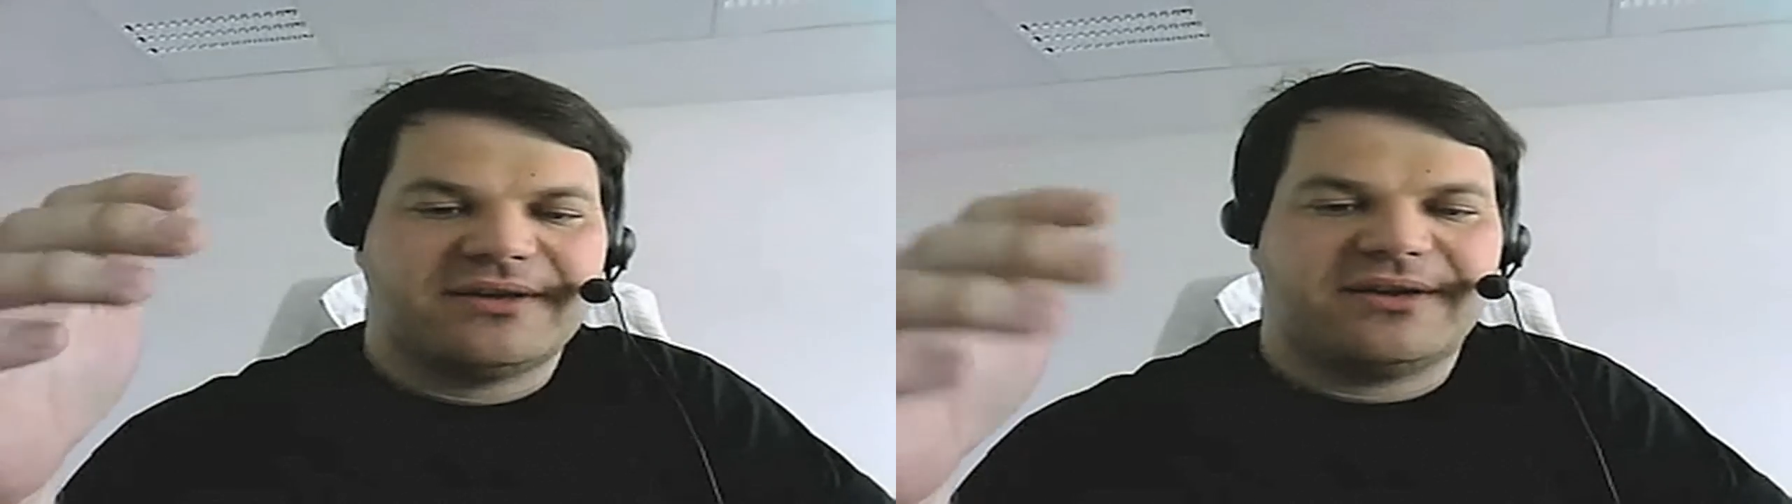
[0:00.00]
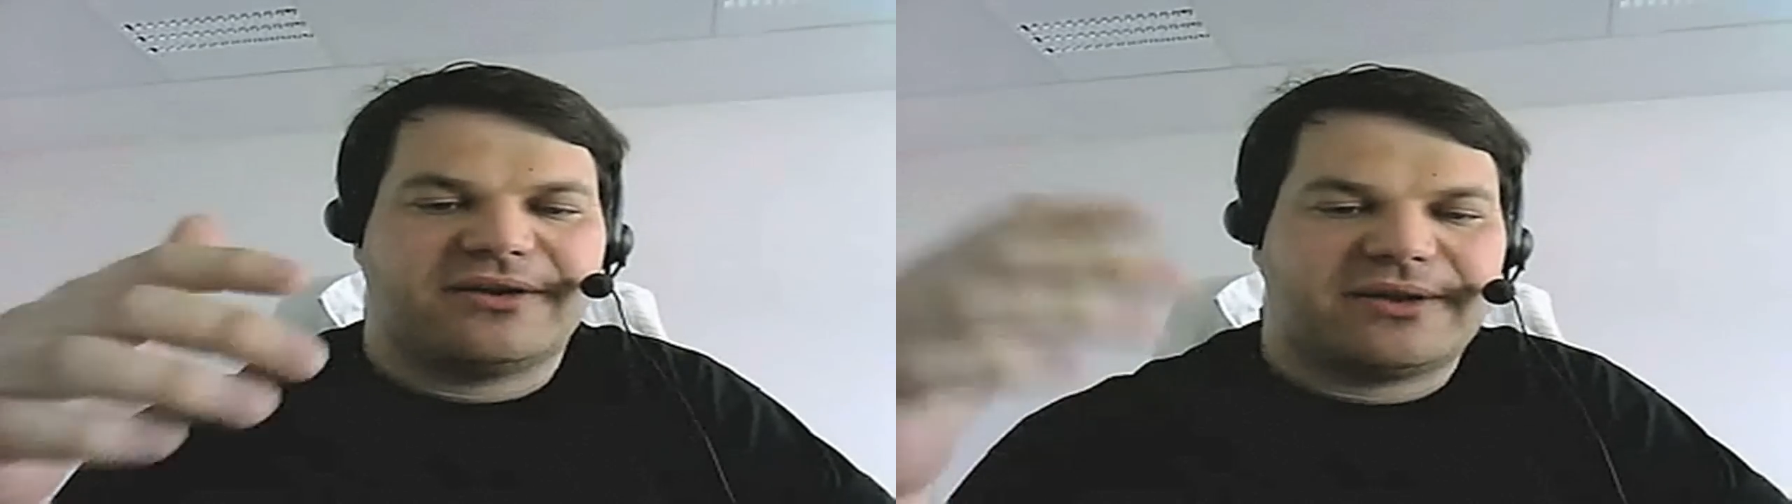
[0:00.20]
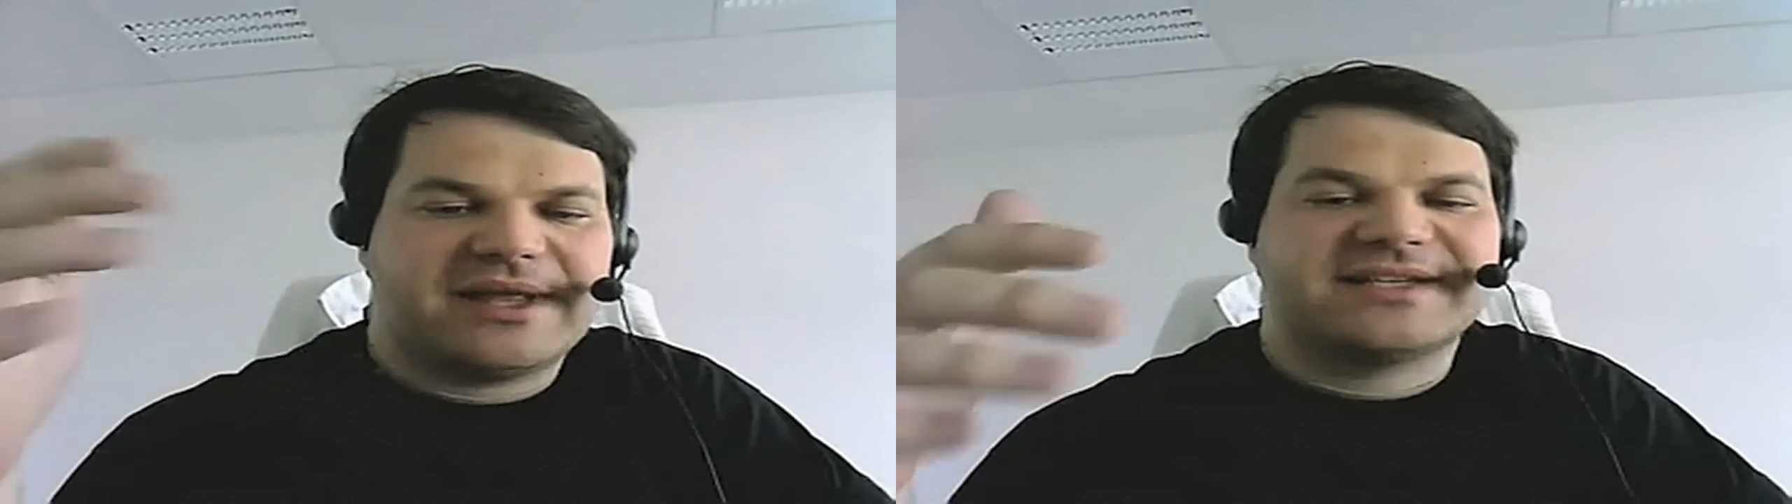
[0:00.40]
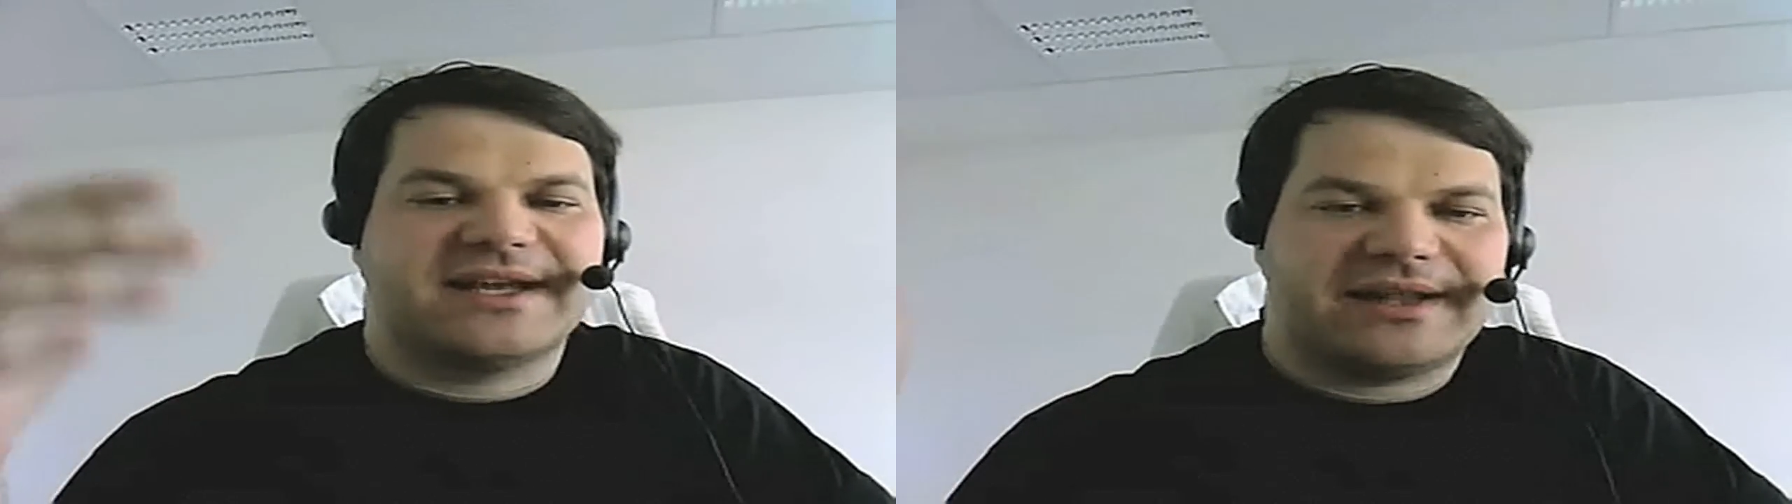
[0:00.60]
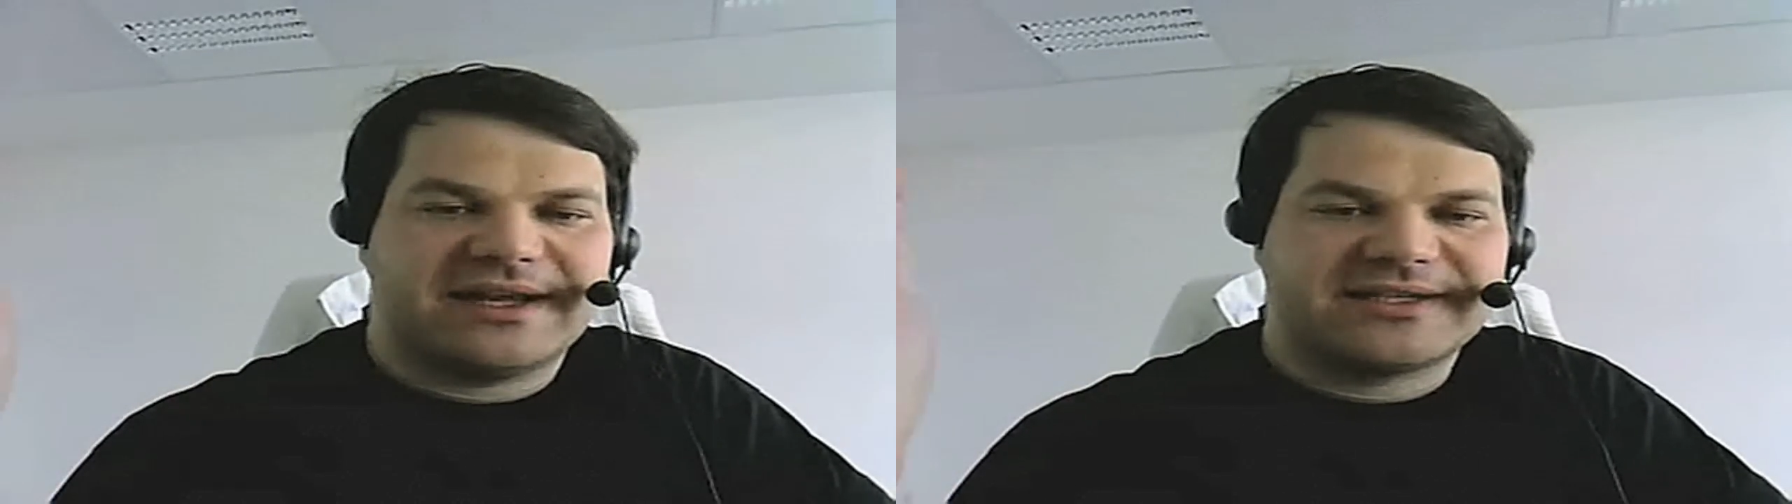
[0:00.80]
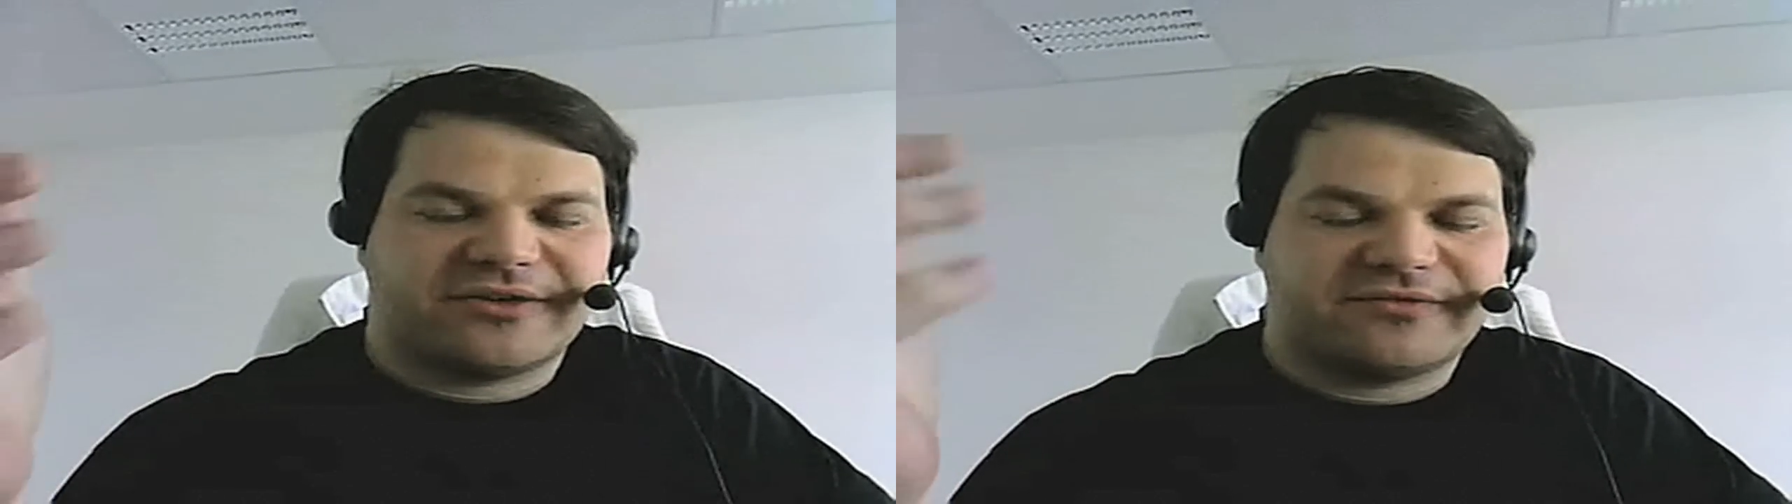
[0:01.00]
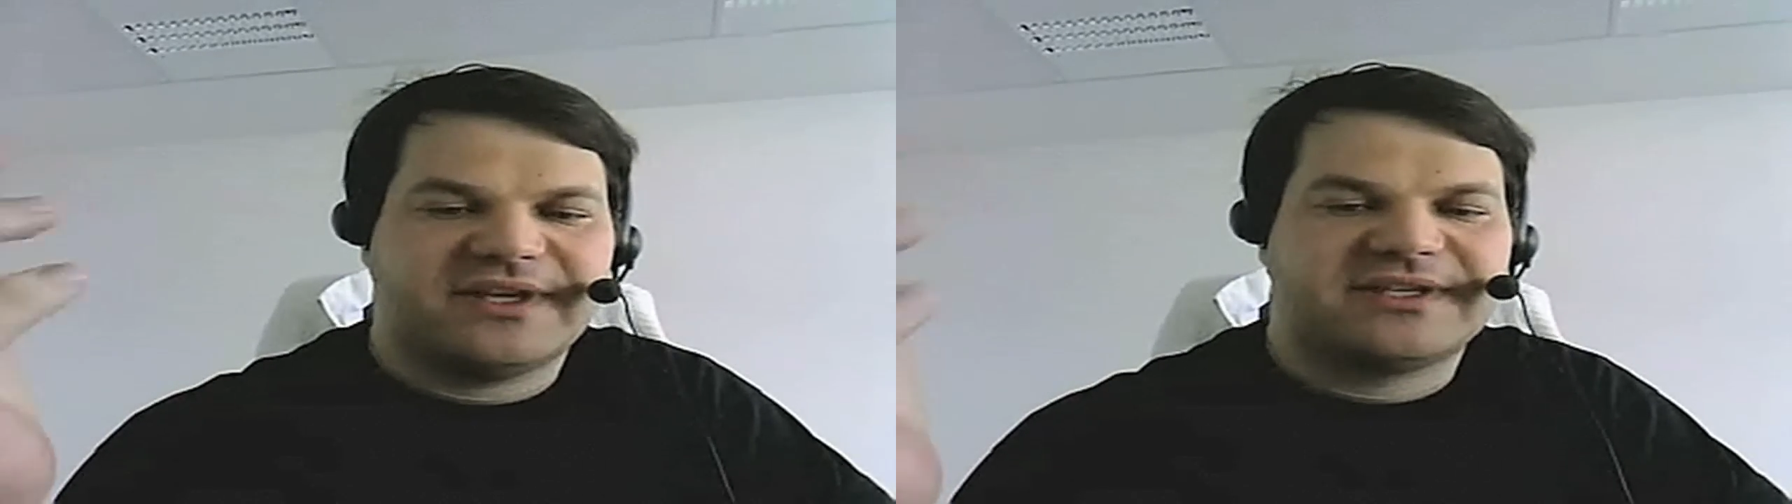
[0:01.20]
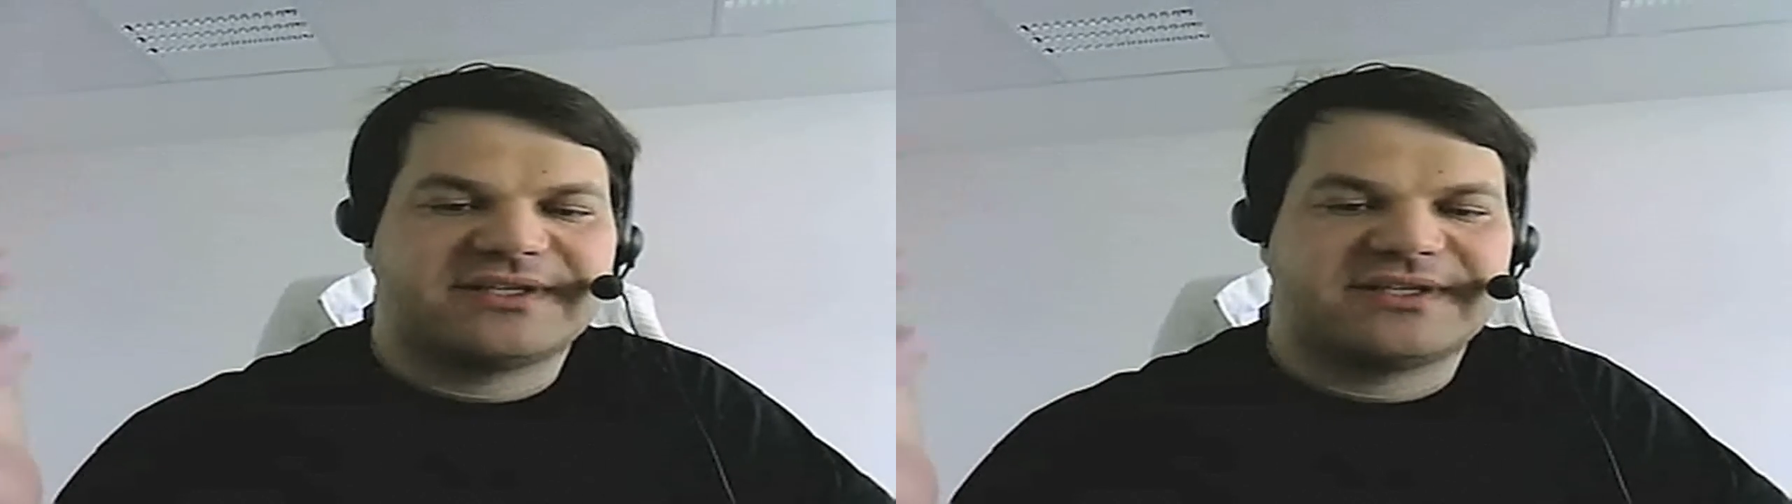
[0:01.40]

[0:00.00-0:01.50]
less and less of this